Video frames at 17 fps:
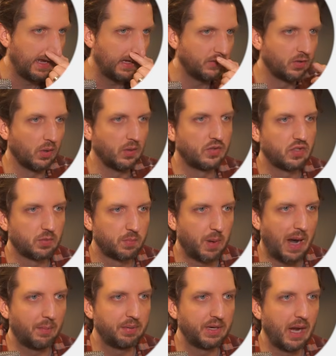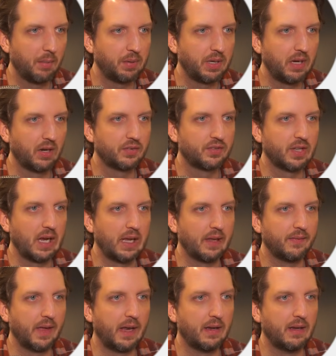And so it's just popping up here
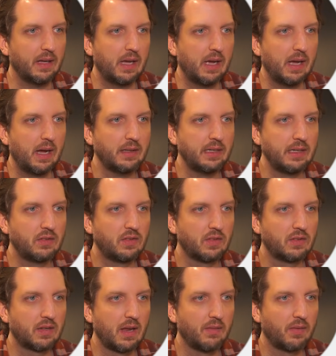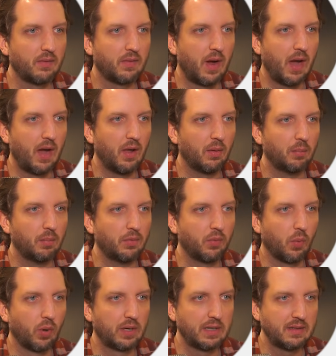saying that it needs to save the file
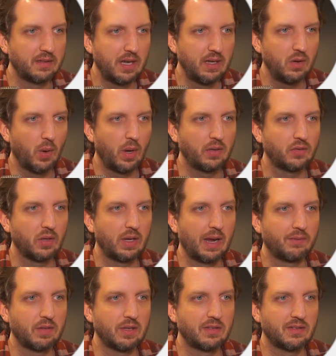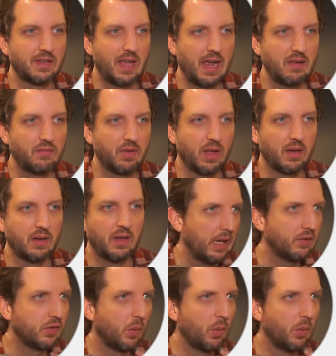before continuing, so you have to save it. And